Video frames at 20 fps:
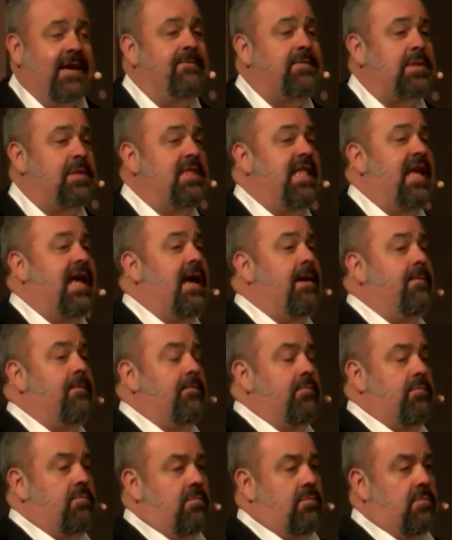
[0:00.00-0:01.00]
gives
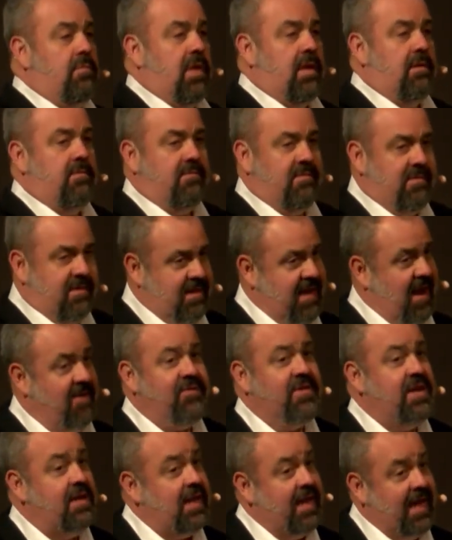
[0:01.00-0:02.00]
them
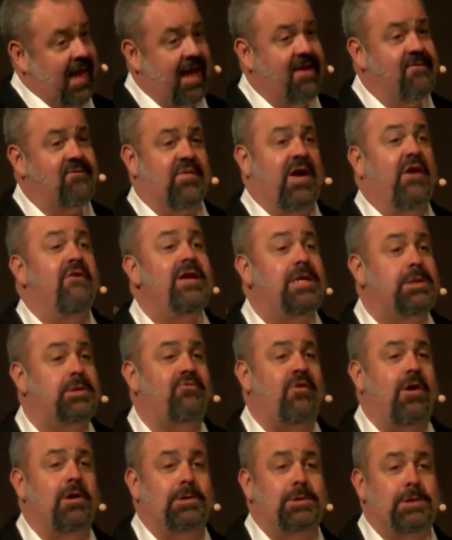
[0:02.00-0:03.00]
definitely a very
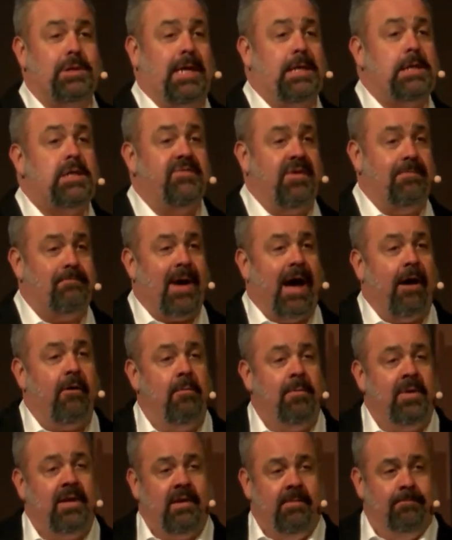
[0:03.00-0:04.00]
strong sense of
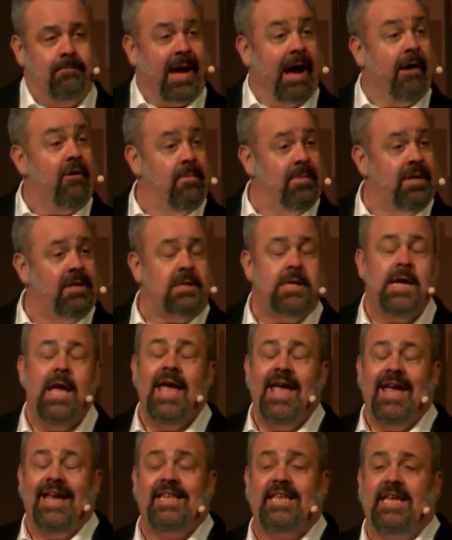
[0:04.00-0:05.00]
empowerment.
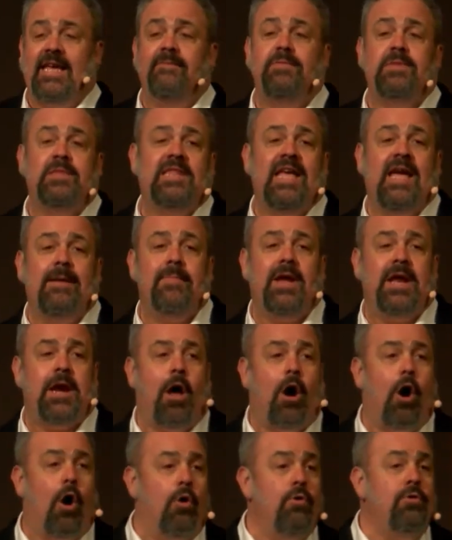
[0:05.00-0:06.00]
It gives them
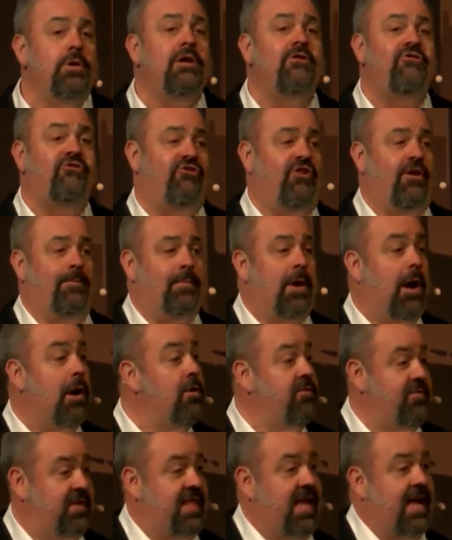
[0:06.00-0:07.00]
an ownership
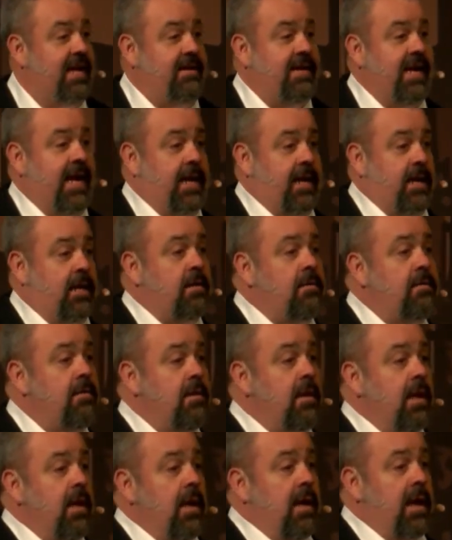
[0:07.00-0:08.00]
over that data.
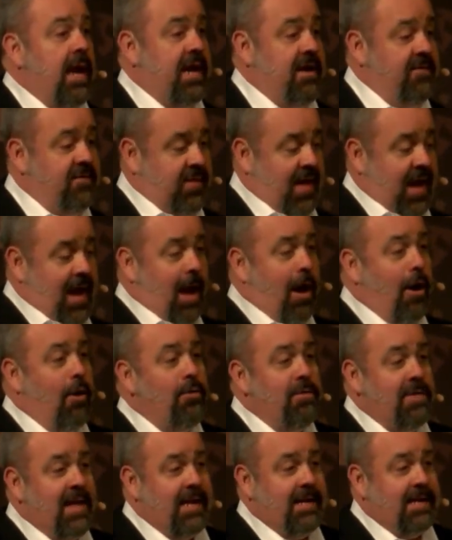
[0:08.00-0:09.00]
And if they
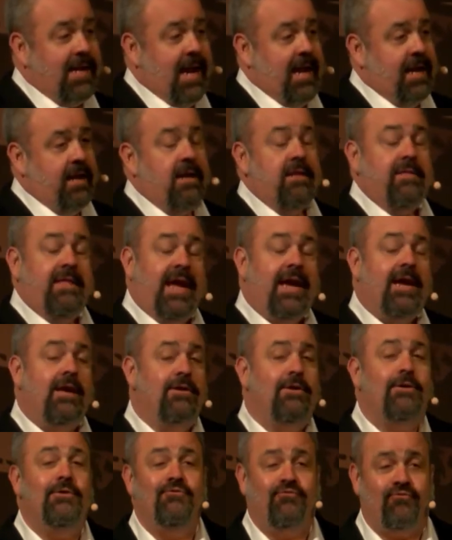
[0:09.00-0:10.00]
own that data and they
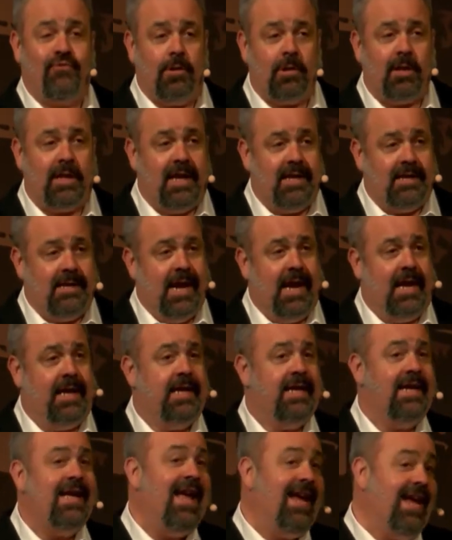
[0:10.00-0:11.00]
can control that
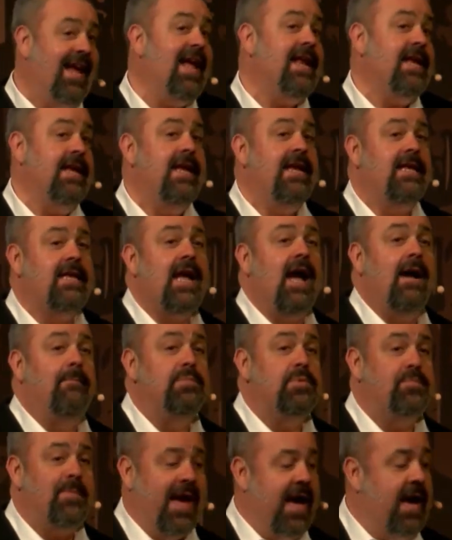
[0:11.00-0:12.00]
data, again, it
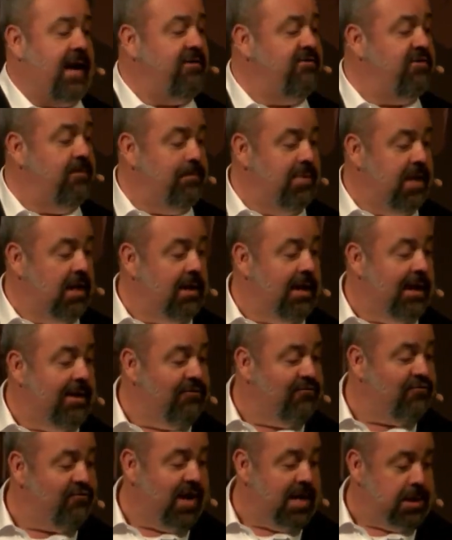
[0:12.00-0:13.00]
comes back to
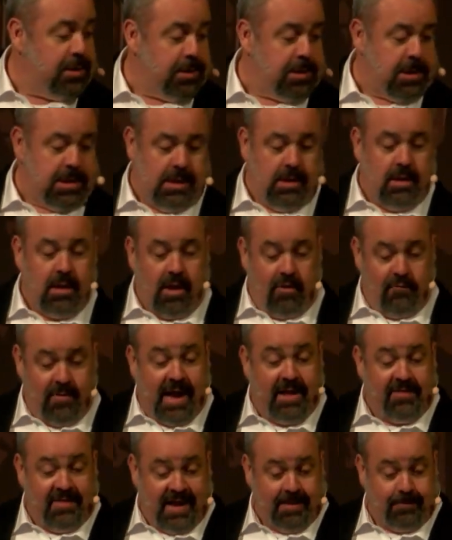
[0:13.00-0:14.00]
building trust
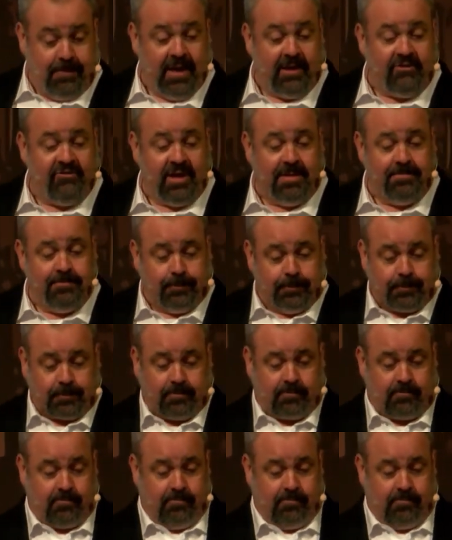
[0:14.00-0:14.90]
around that picture.